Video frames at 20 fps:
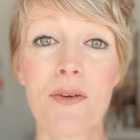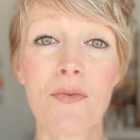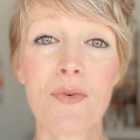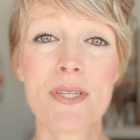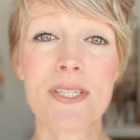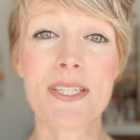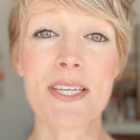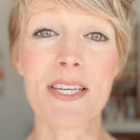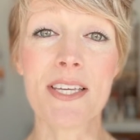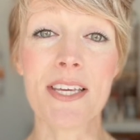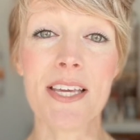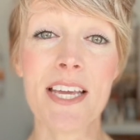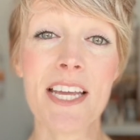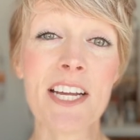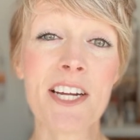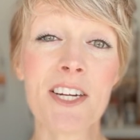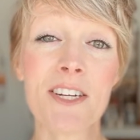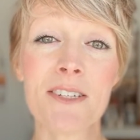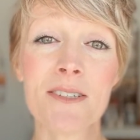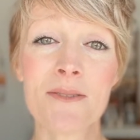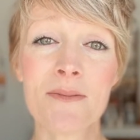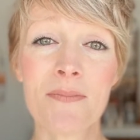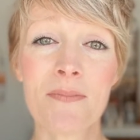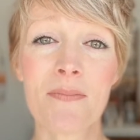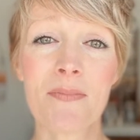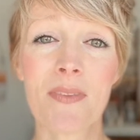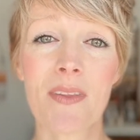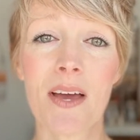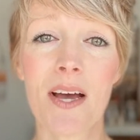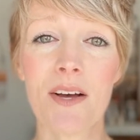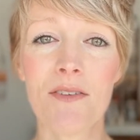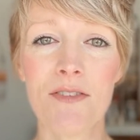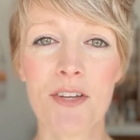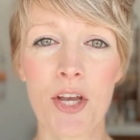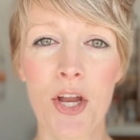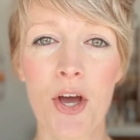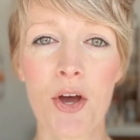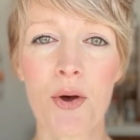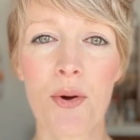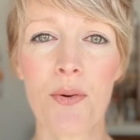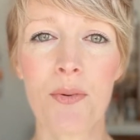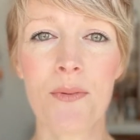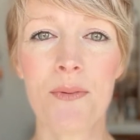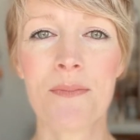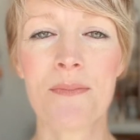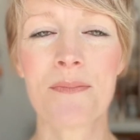was a year of no.